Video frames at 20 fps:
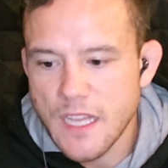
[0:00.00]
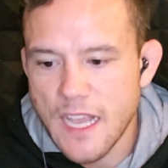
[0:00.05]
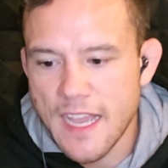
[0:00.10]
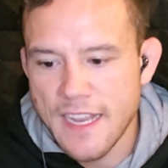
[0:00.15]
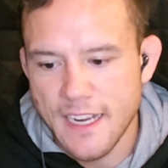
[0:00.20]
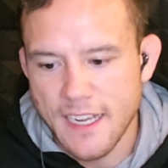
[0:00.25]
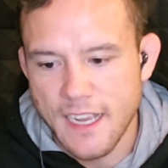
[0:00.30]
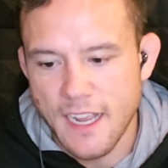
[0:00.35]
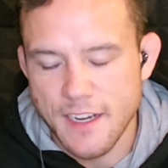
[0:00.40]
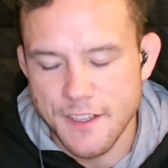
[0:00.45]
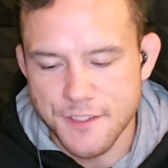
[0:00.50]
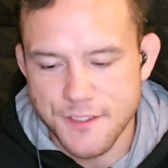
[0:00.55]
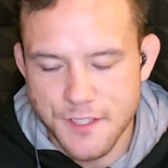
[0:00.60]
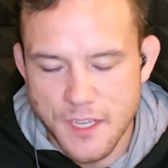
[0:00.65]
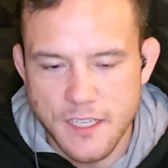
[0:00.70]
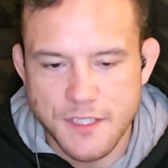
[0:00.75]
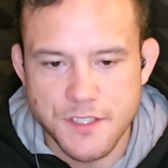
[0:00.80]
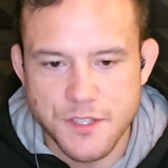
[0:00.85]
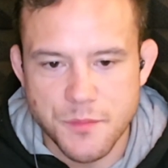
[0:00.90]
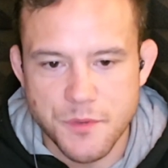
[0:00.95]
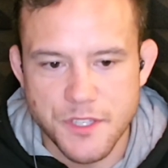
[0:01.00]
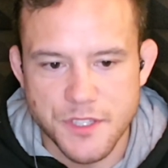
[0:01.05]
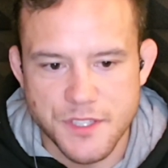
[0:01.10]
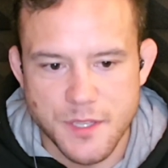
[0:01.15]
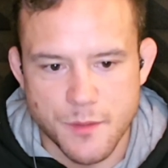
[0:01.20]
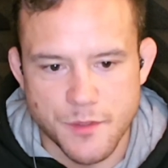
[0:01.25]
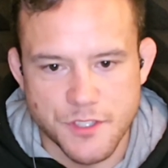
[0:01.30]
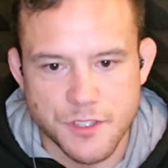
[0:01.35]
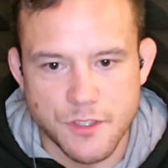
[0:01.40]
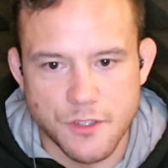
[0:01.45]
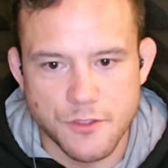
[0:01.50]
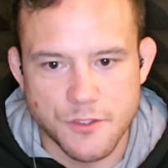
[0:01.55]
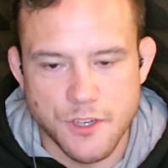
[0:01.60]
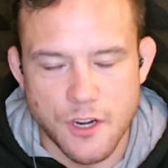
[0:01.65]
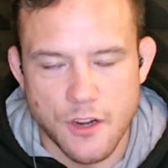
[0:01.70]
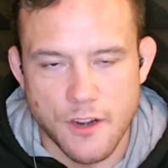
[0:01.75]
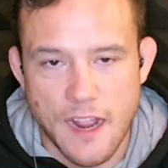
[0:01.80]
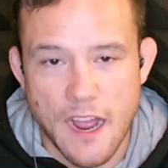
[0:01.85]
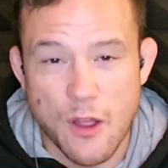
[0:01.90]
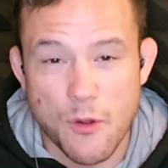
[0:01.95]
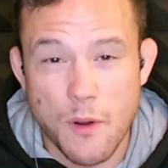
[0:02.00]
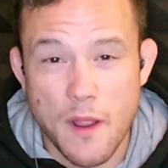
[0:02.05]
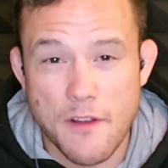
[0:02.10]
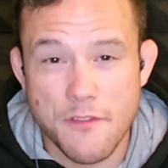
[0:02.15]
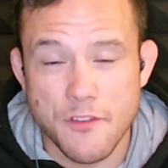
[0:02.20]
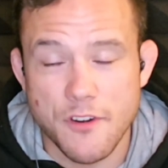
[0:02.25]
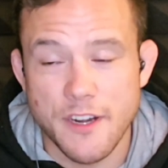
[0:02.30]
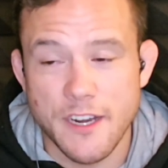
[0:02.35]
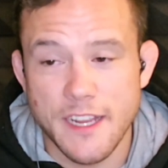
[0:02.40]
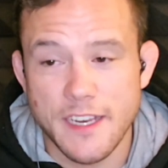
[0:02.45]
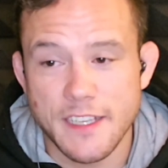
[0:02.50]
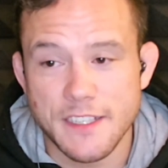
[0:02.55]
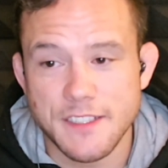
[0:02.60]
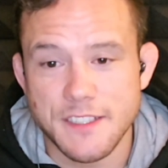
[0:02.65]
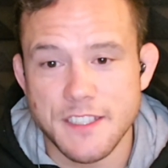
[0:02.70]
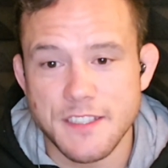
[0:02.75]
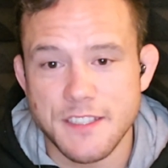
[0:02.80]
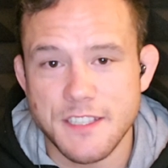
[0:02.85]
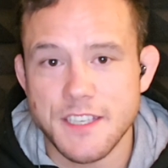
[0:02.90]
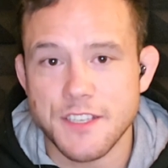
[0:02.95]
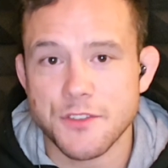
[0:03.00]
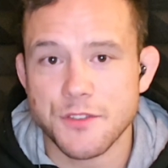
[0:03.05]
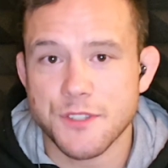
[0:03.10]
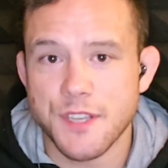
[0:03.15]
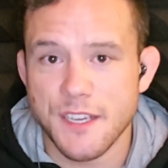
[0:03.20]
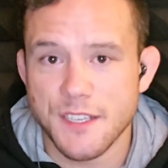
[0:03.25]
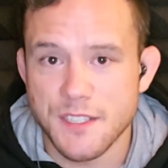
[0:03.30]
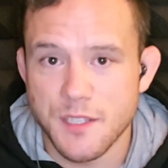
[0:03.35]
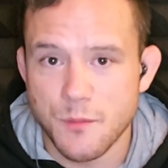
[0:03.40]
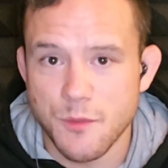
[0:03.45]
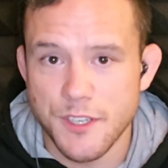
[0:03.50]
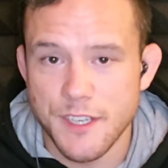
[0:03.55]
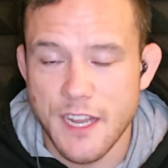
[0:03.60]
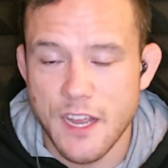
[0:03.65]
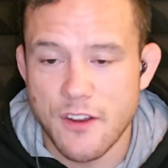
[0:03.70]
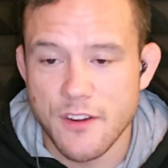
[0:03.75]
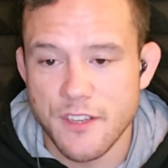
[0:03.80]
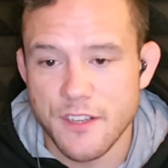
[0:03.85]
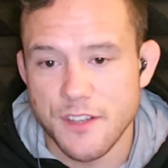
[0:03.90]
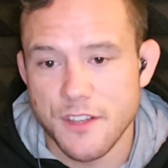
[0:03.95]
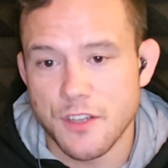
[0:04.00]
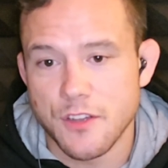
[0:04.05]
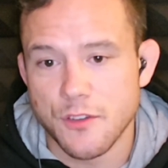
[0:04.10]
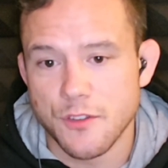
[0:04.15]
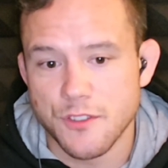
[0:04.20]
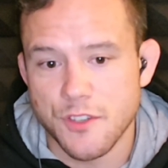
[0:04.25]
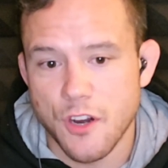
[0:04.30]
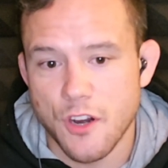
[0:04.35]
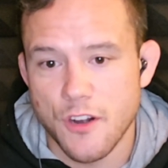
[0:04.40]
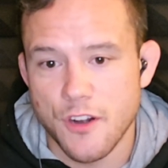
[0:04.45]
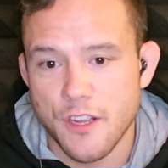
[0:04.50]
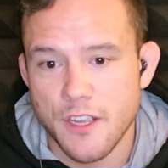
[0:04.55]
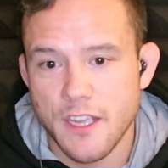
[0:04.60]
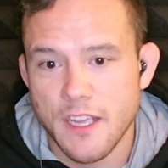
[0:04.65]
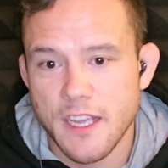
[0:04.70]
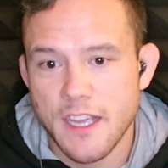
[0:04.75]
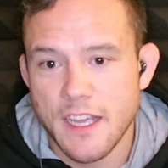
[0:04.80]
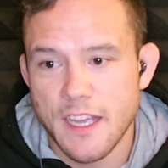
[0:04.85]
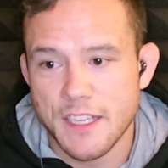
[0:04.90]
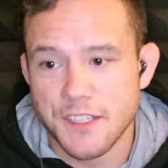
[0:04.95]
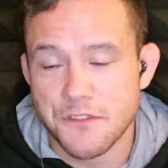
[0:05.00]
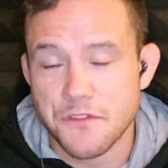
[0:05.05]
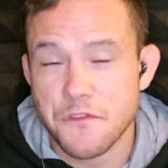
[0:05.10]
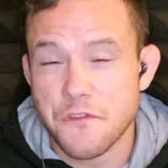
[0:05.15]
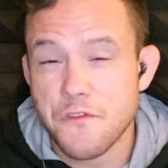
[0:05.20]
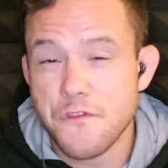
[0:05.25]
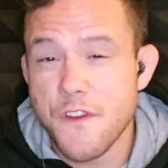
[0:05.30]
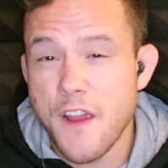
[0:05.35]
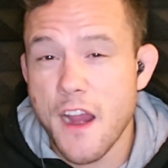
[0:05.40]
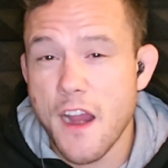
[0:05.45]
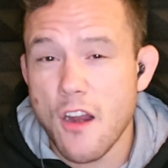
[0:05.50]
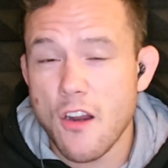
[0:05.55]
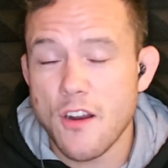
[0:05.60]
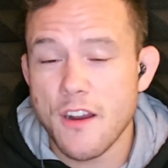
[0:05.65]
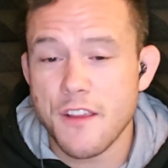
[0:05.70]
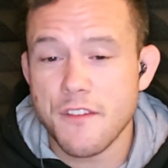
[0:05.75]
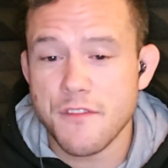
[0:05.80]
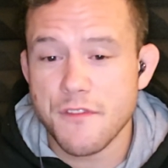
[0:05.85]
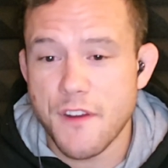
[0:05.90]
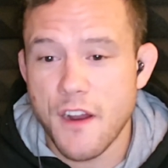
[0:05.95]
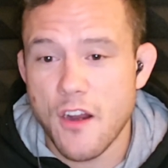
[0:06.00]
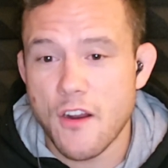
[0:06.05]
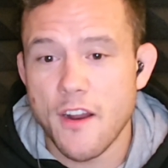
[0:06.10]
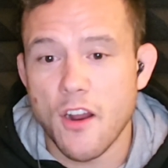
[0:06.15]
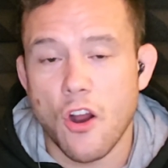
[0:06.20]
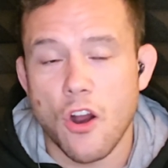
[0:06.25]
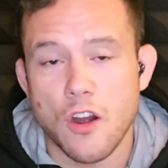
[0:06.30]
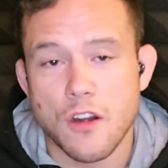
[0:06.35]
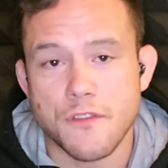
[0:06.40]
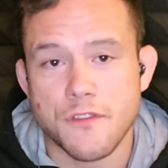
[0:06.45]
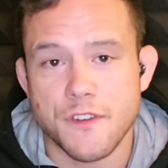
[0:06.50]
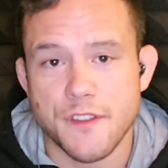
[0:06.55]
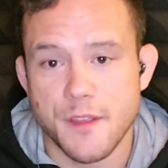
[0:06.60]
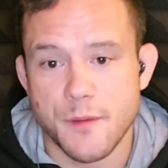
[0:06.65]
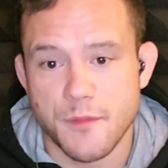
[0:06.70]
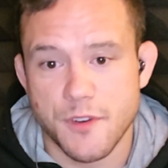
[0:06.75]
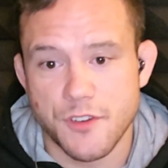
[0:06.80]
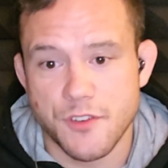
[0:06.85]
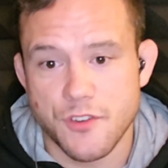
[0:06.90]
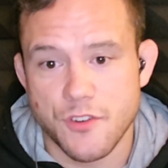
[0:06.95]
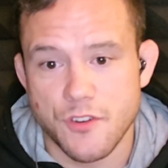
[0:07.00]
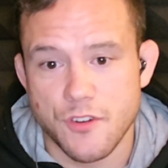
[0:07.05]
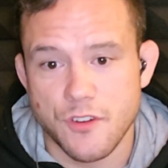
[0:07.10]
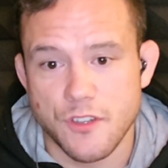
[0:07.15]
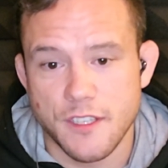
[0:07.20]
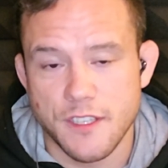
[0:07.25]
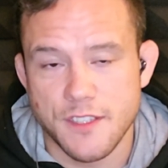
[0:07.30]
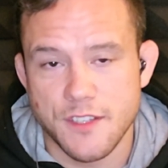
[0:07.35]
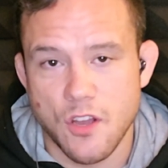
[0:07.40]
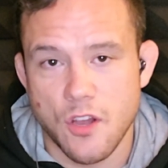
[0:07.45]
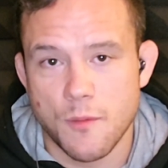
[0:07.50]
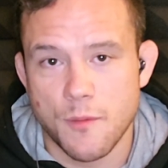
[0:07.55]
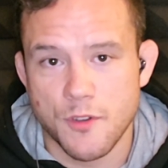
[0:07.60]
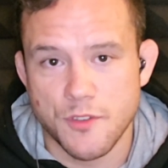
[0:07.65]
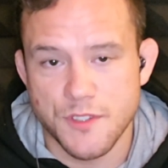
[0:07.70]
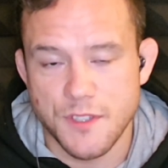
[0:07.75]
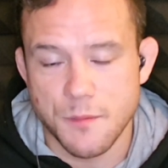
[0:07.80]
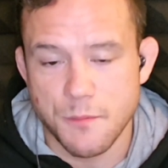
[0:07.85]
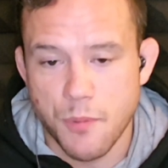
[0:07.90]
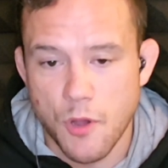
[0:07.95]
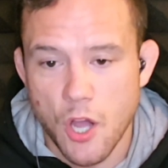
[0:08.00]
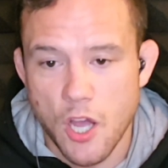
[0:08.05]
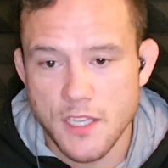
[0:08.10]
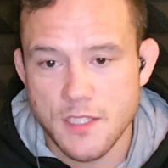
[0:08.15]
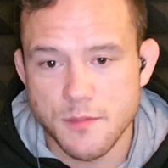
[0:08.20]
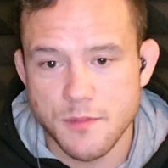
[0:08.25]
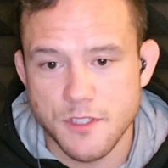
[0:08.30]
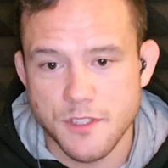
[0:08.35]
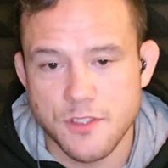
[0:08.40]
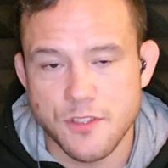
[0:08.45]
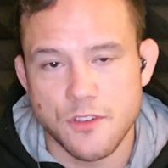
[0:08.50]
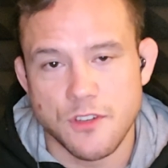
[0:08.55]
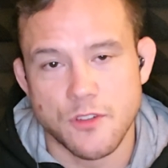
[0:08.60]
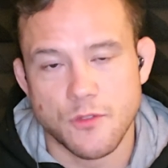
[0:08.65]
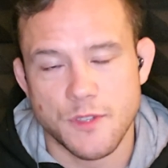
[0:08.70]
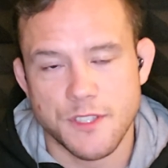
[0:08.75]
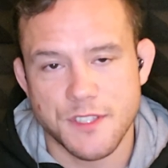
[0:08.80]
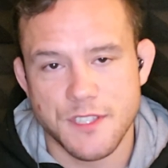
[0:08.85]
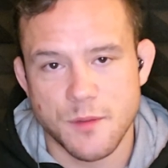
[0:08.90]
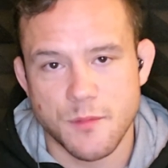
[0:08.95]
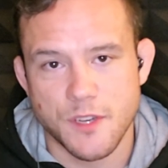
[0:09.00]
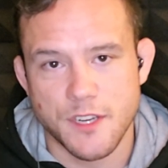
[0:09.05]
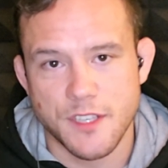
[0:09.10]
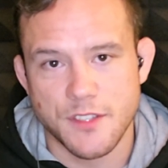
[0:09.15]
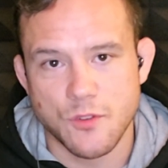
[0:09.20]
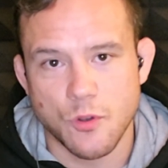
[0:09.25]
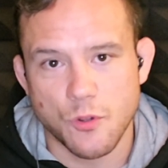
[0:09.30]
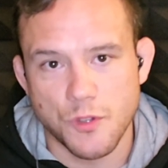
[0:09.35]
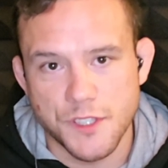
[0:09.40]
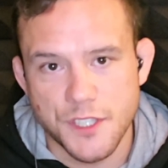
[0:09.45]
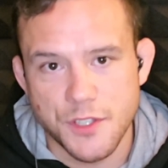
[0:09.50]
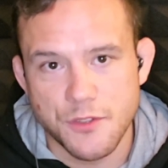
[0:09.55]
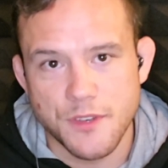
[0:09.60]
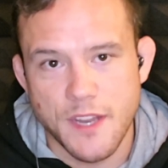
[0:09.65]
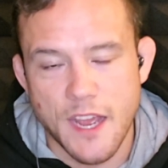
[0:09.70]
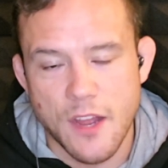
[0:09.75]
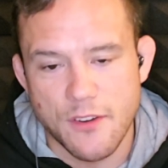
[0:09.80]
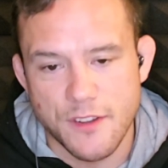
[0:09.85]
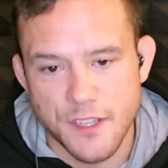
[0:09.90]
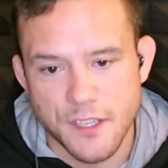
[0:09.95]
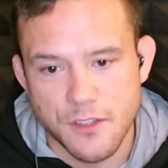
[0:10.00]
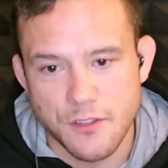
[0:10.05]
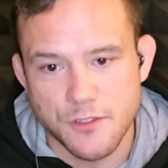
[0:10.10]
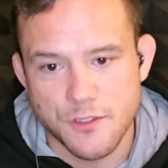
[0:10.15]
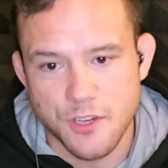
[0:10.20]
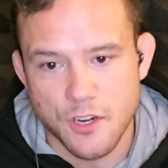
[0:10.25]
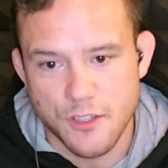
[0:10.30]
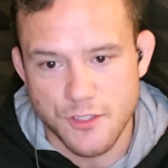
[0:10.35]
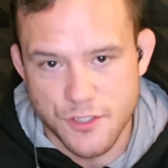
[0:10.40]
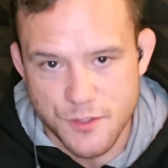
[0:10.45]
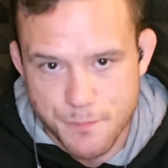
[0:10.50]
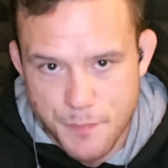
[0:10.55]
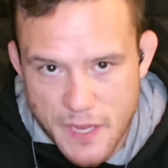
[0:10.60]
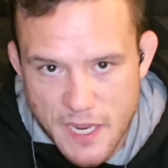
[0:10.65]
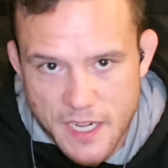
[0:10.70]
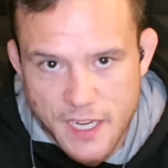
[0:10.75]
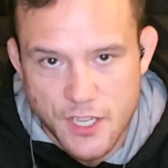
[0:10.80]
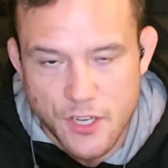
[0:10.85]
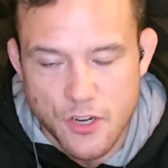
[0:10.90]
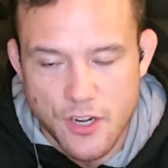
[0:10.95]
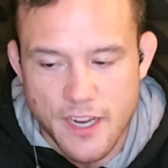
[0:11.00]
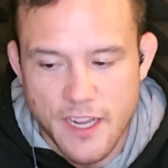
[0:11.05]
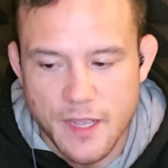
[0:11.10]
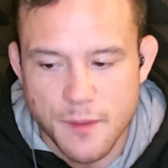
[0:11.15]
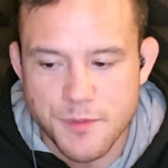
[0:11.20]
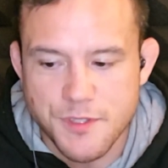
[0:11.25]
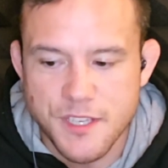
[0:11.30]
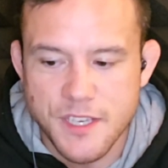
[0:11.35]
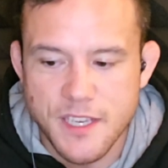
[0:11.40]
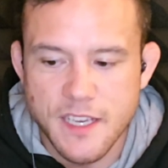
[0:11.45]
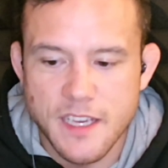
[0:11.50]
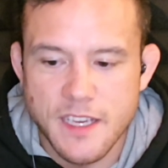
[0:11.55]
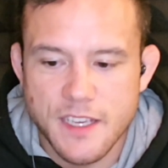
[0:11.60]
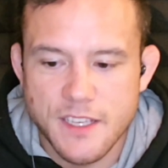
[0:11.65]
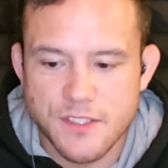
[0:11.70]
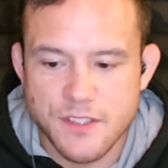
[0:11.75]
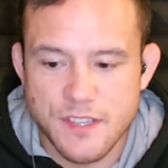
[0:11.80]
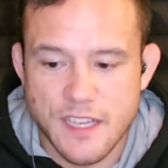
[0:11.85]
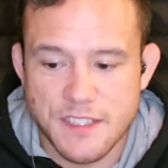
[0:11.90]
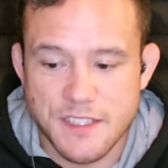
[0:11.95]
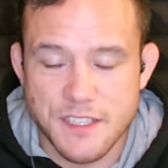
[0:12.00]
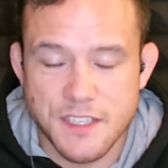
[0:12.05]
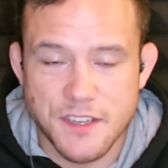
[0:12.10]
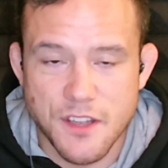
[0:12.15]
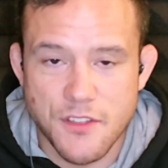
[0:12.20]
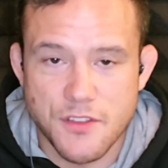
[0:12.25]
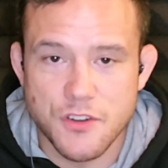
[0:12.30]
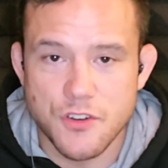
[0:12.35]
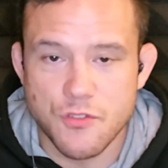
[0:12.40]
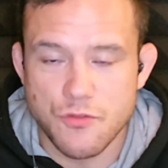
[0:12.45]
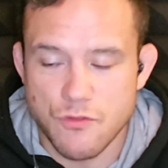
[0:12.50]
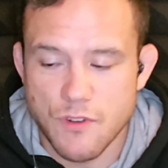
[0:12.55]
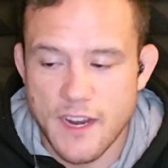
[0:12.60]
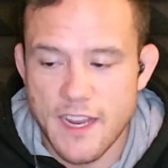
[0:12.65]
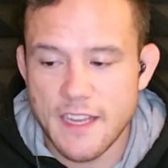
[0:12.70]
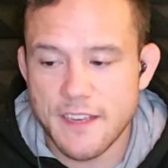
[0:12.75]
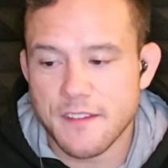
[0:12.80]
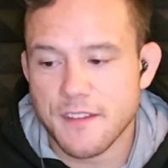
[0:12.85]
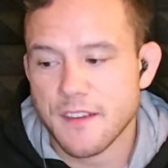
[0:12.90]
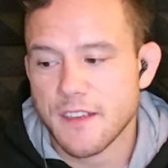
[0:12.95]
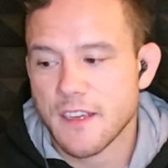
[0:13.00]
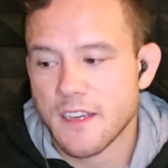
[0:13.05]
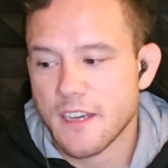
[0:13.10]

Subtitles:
and it kind of sucks to be in someone's closed guard. However, in ADCC, you take someone down in the closed guard, it's very, very hard for them to turtle. It's almost impossible to turtle when someone is holding you down in the closed guard and just pinning your hips. So that's another great